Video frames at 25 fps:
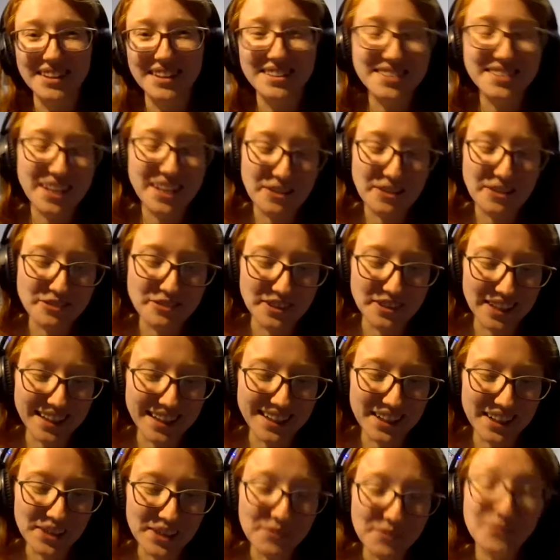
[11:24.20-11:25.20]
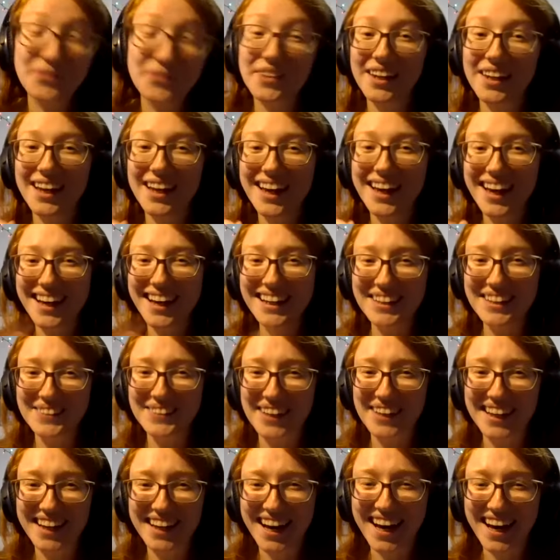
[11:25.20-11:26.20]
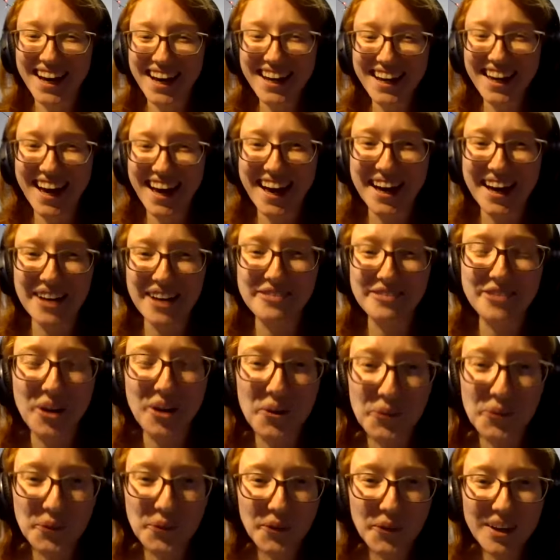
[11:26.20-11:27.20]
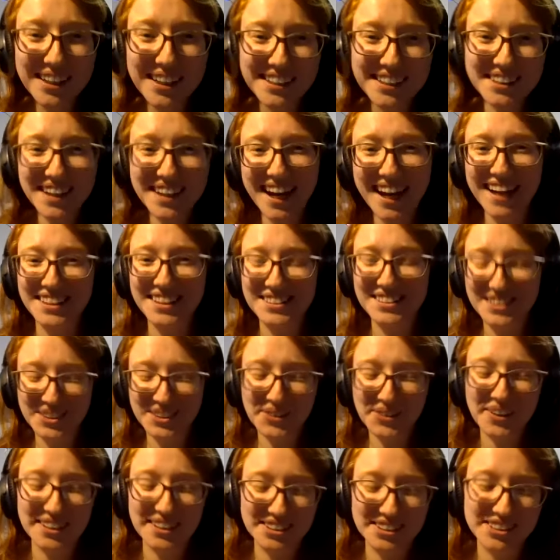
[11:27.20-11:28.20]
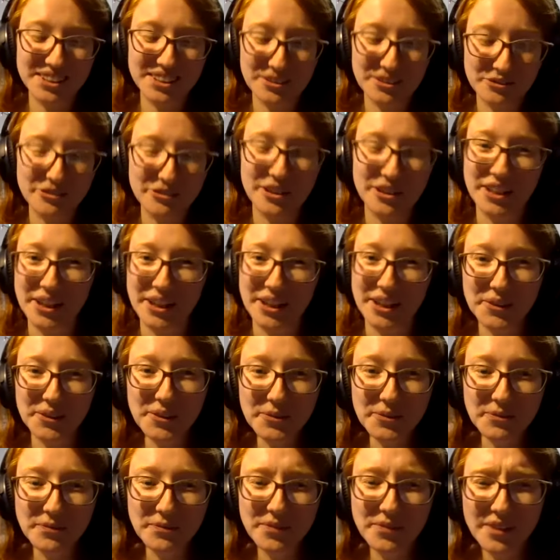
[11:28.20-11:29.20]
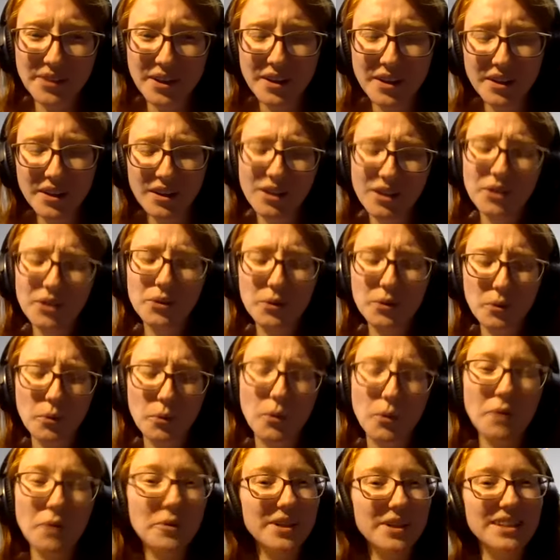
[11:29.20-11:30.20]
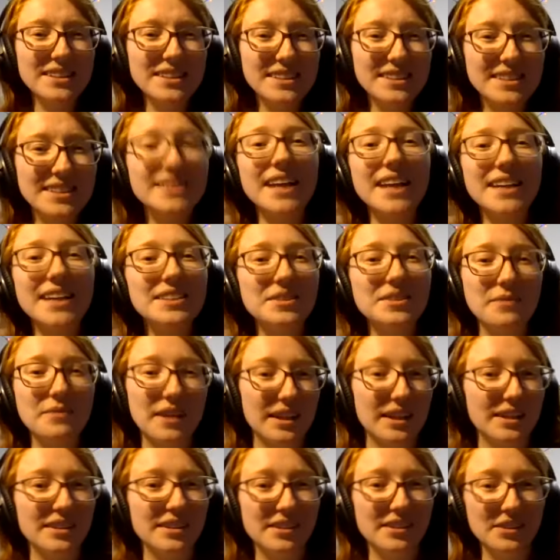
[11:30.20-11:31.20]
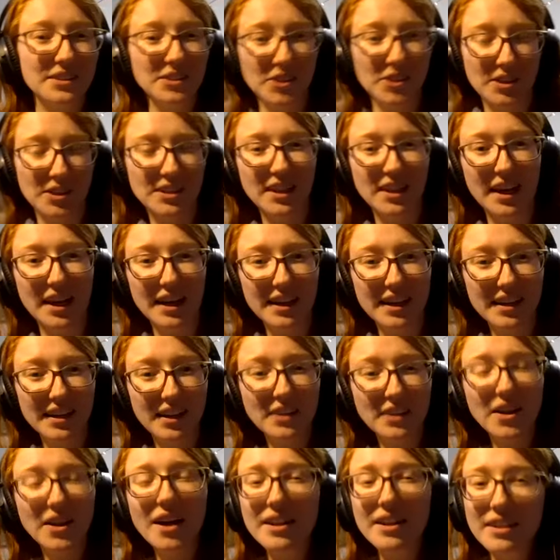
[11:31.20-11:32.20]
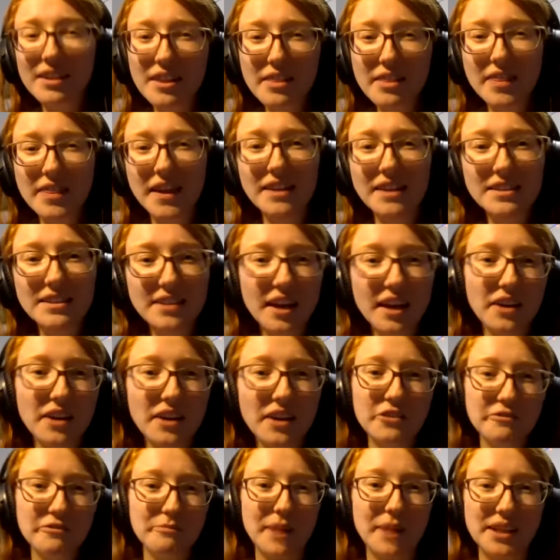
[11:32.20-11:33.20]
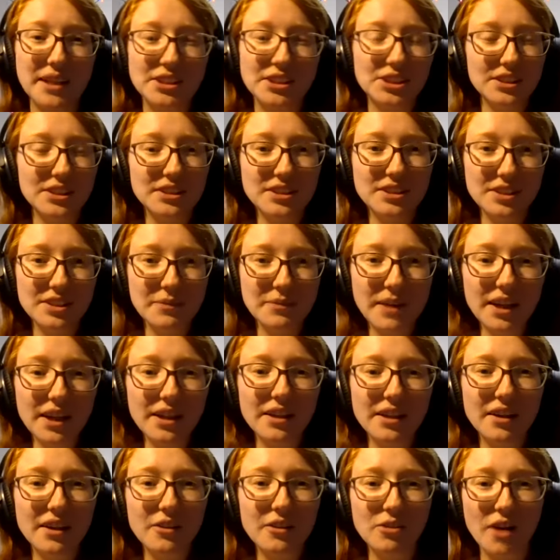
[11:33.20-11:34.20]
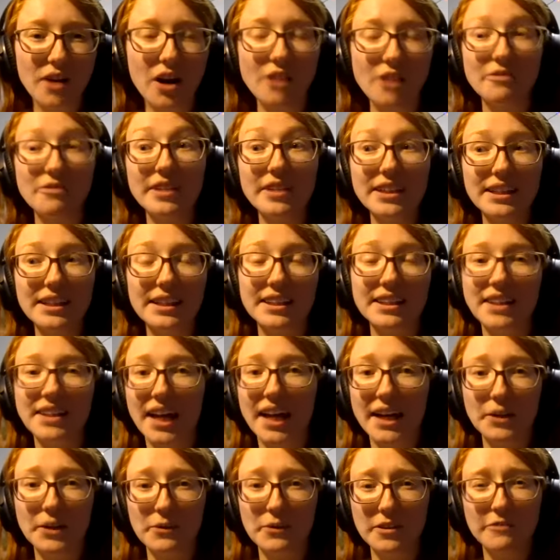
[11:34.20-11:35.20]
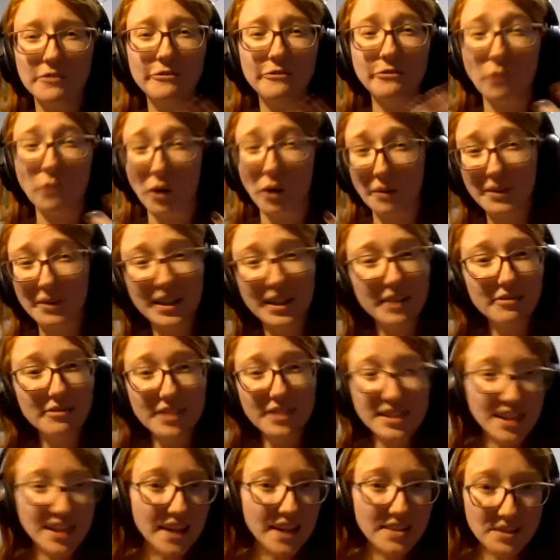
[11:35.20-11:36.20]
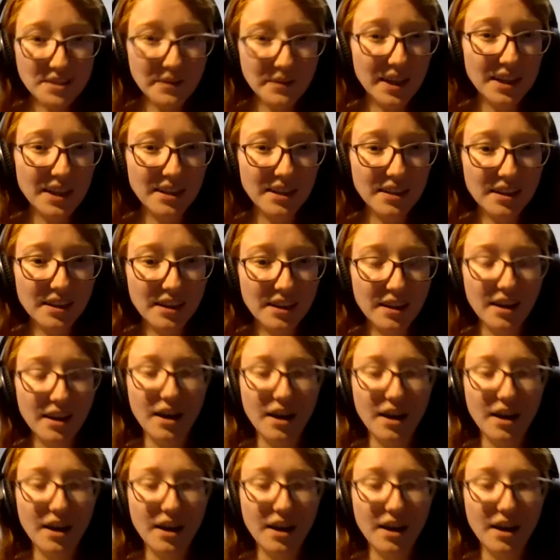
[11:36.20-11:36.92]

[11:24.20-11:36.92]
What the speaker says: I'm going to save for later. Anyway, I have one last question for you. What would assessment look like? A lot of the things that you've mentioned to me are really in line with formative assessment,